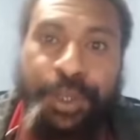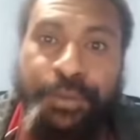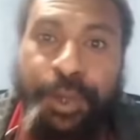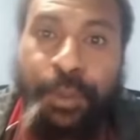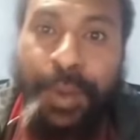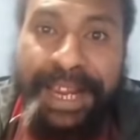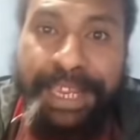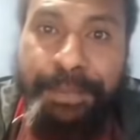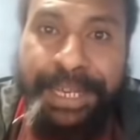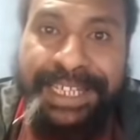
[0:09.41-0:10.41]
you've got
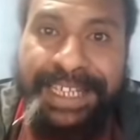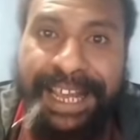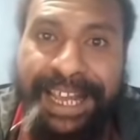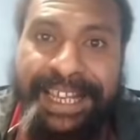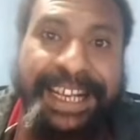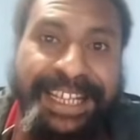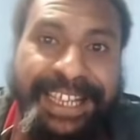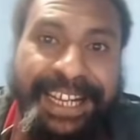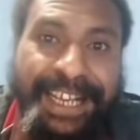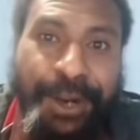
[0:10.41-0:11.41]
Wagi Besta,
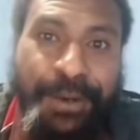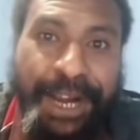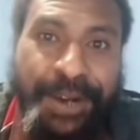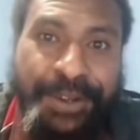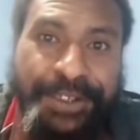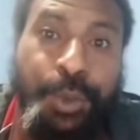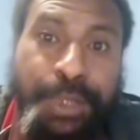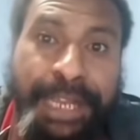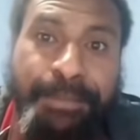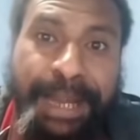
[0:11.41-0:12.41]
Rachel Cow Cow,
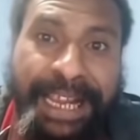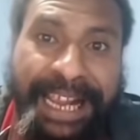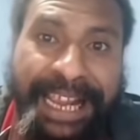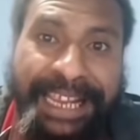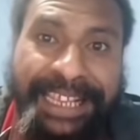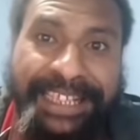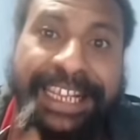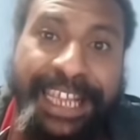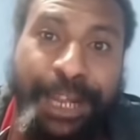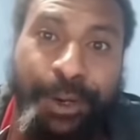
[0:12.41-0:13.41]
Susan Black Eye,
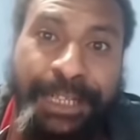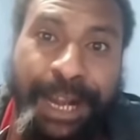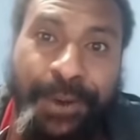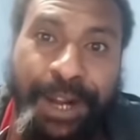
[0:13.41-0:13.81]
and Carrot Cow